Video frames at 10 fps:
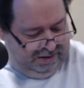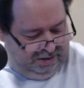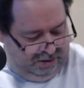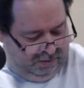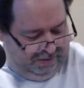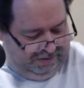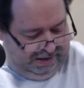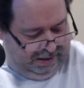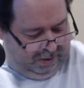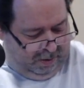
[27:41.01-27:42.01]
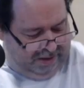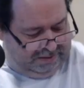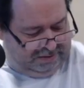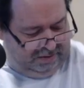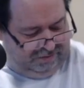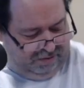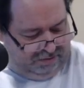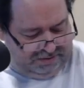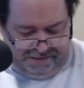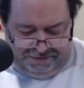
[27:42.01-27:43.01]
You and the iguanas are
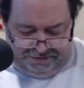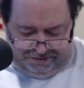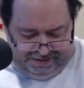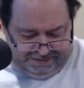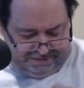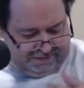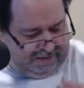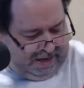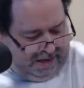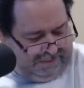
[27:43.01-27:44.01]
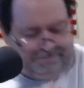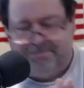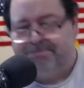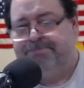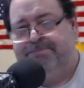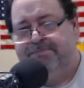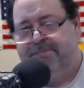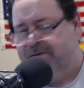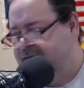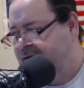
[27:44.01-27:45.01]
frozen in the trees. Are
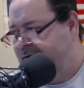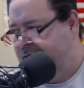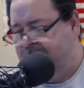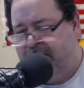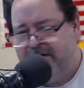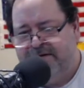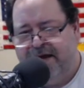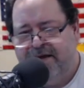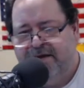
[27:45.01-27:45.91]
they iguanas? Yeah.